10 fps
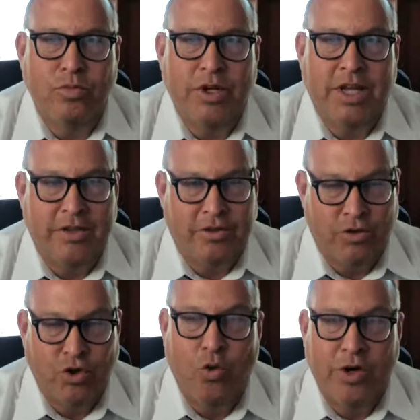get the
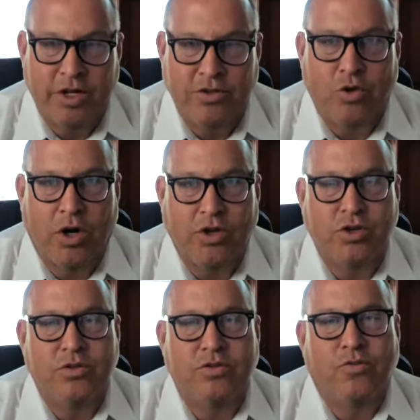showing
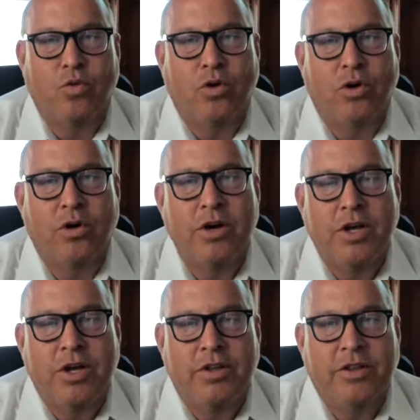instructions for
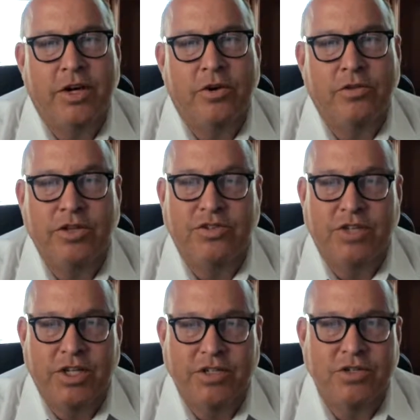their listings.